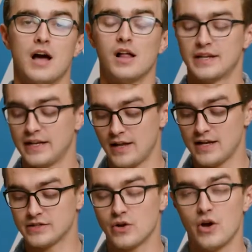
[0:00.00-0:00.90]
holiday
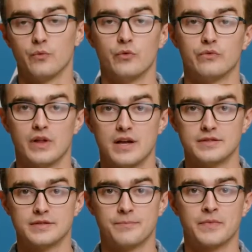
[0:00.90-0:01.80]
lights on roof
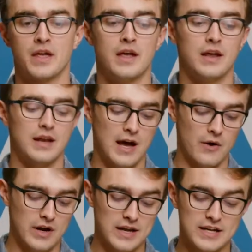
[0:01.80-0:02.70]
lines.
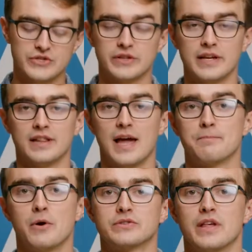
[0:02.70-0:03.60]
Now, initially,
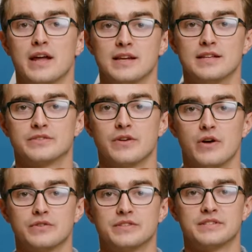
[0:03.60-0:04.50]
like most lighting
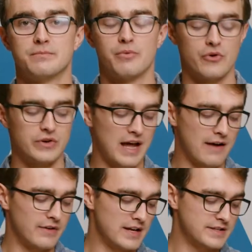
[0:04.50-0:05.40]
installs, it's important to
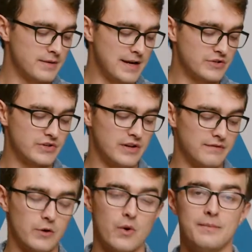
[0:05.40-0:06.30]
have an estimation
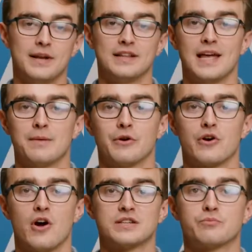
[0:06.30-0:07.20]
of equipment and labor
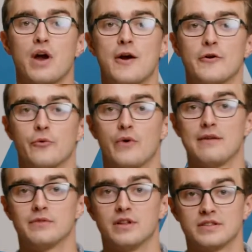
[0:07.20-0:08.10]
costs prior to
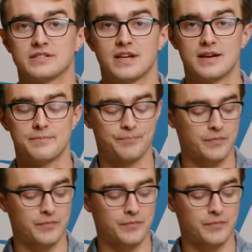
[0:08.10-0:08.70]
arrival on site.